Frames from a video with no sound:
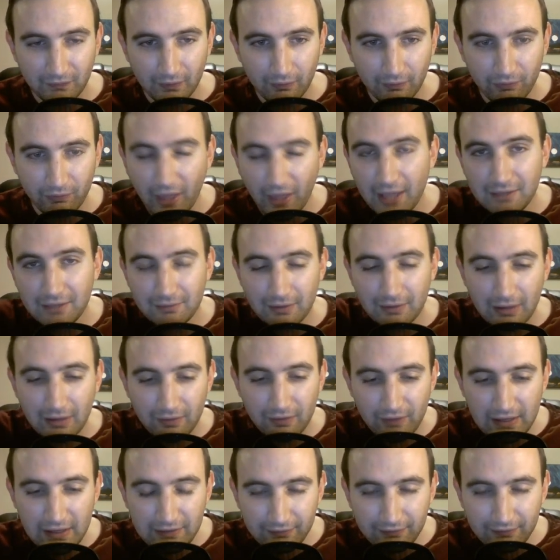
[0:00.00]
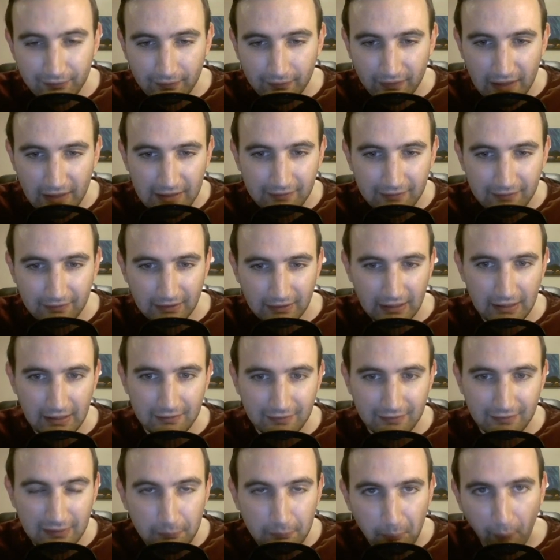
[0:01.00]
these kids,
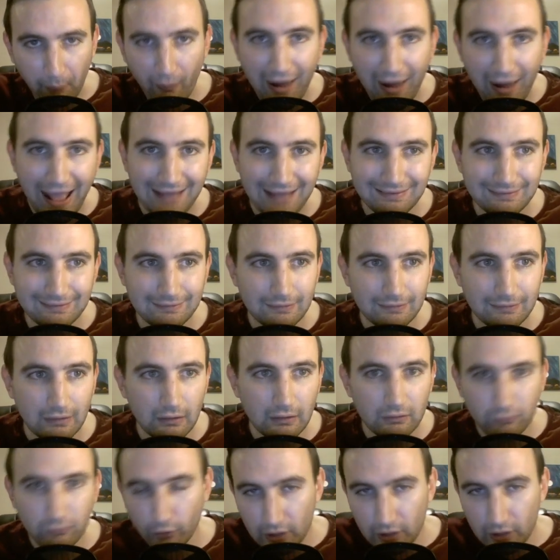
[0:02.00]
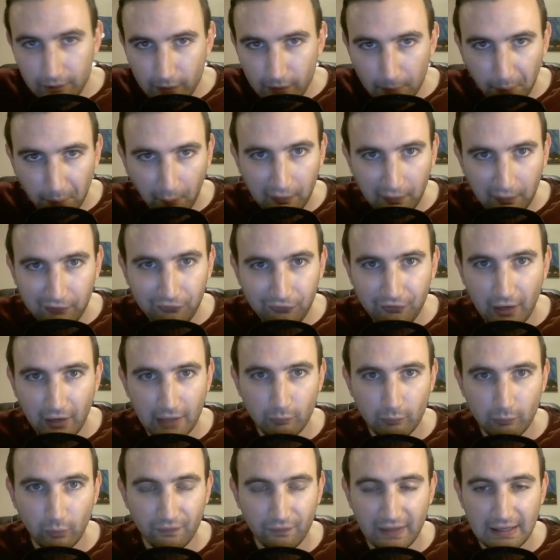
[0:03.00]
these brats, don't even
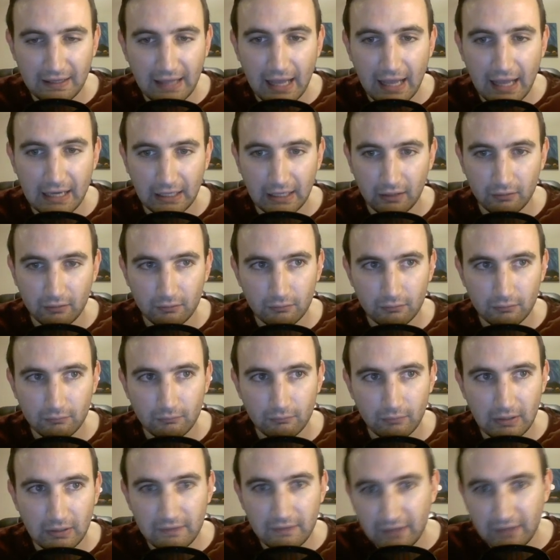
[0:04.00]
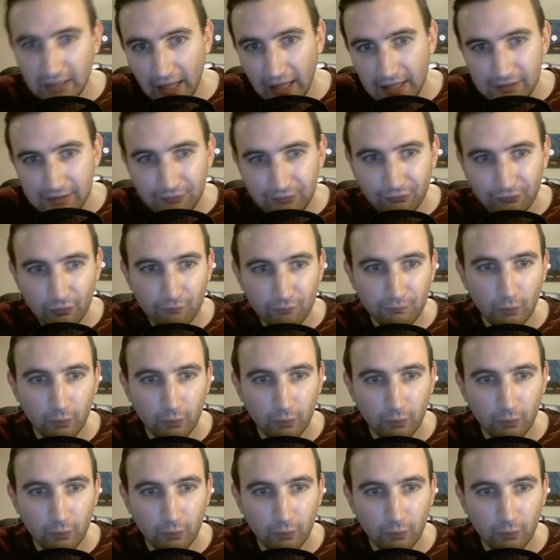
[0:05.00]
appreciate what they're getting. In the case of